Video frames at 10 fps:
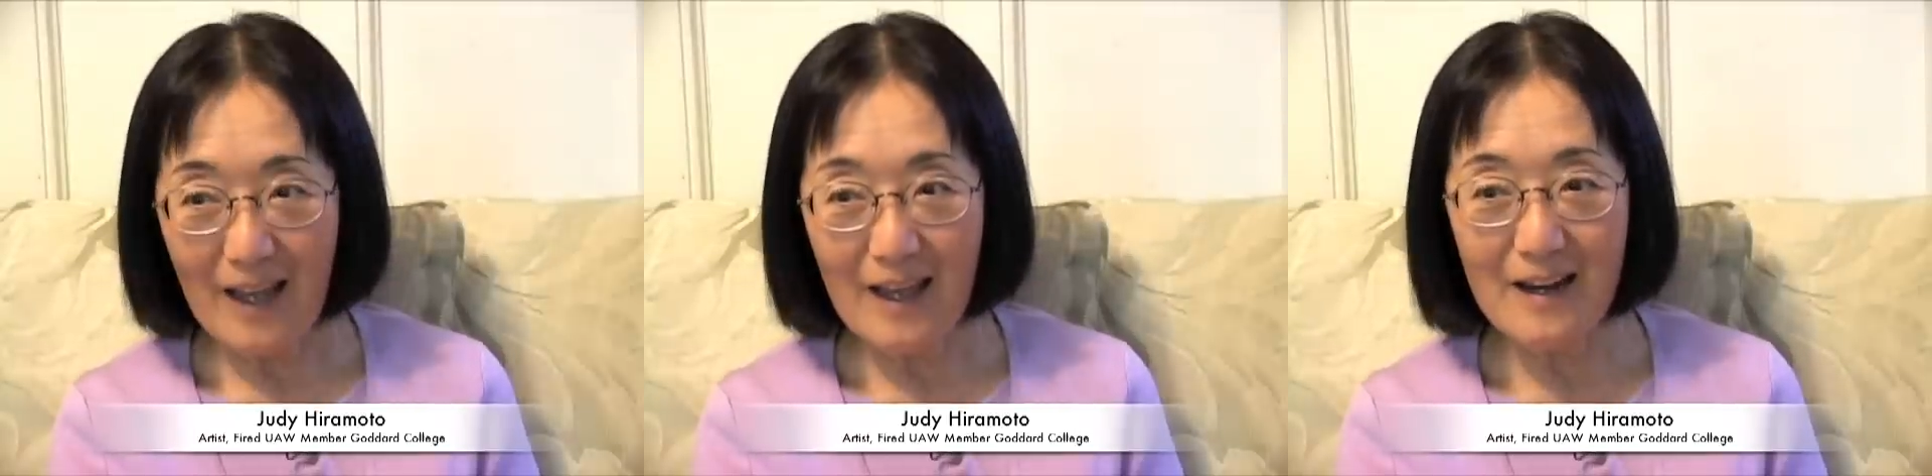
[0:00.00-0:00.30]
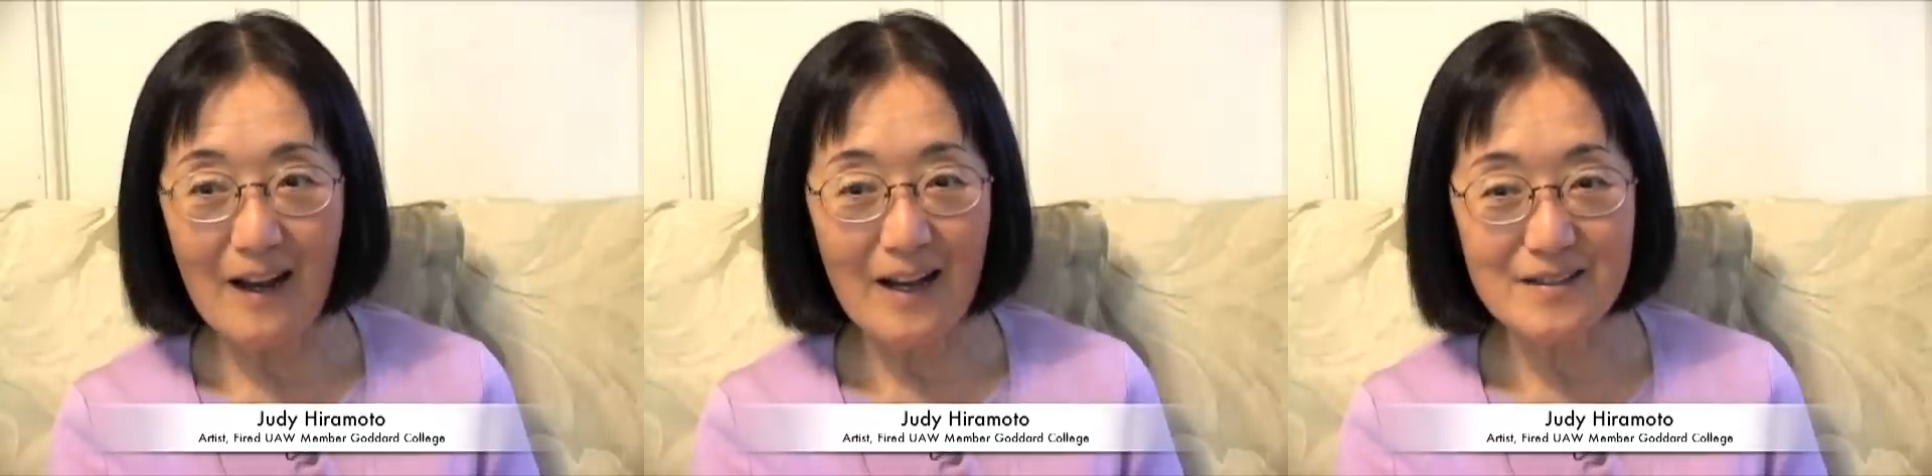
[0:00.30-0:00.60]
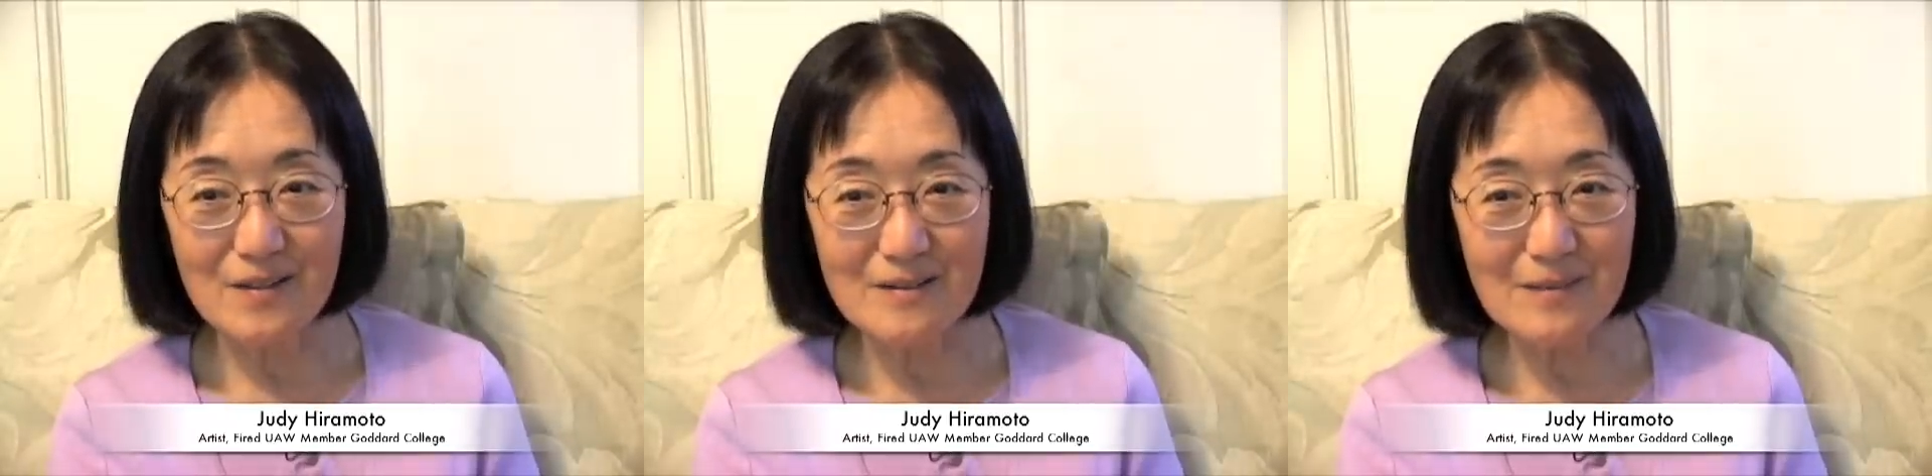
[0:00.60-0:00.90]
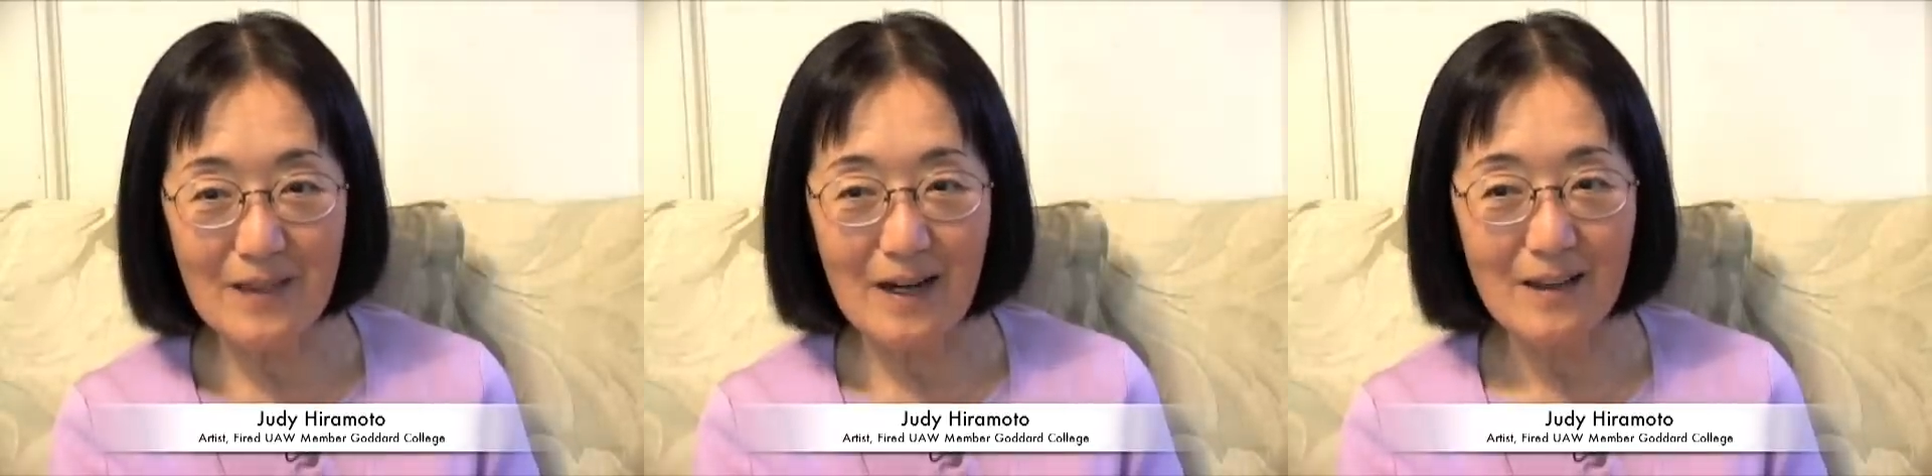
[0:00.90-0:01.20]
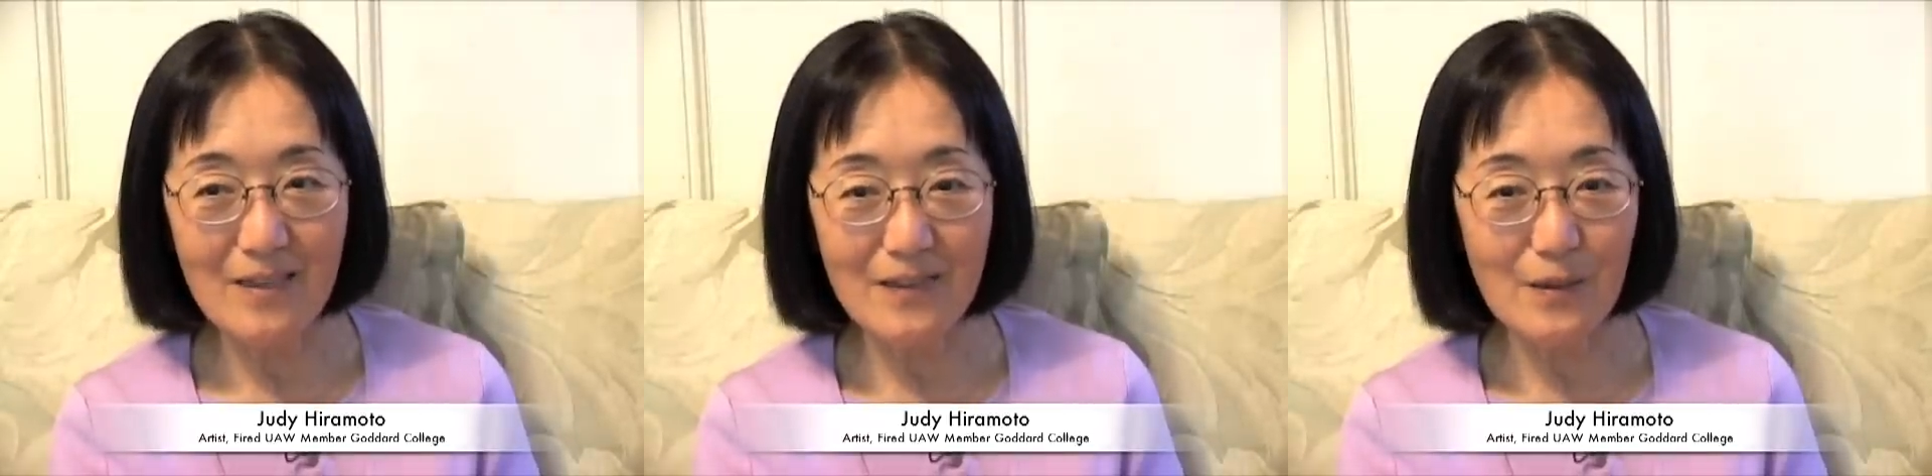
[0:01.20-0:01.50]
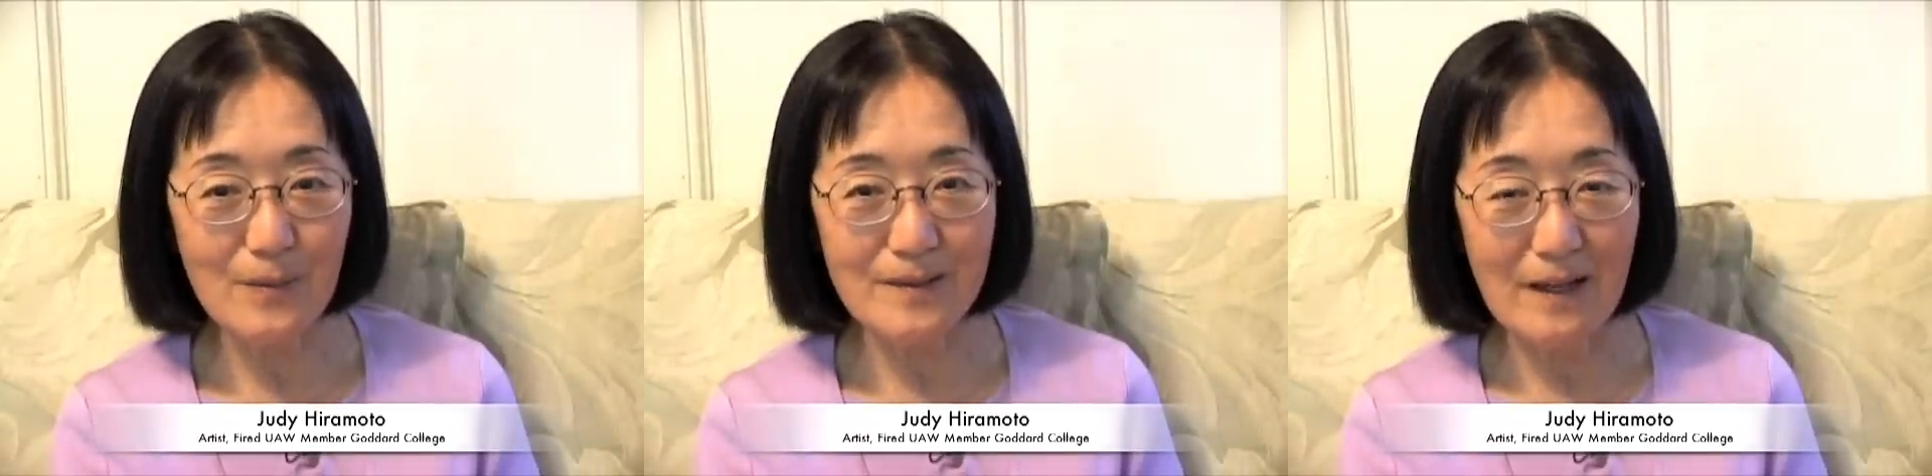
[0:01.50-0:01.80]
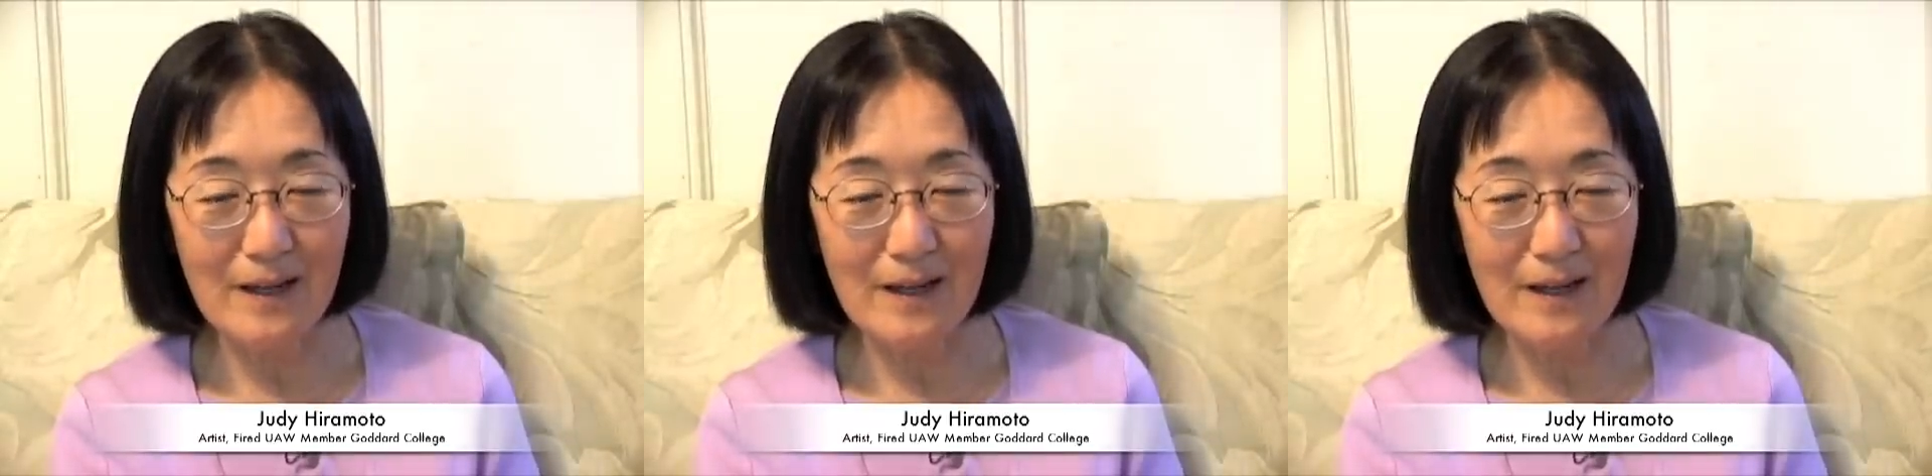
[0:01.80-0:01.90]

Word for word: And I told him that I thought this was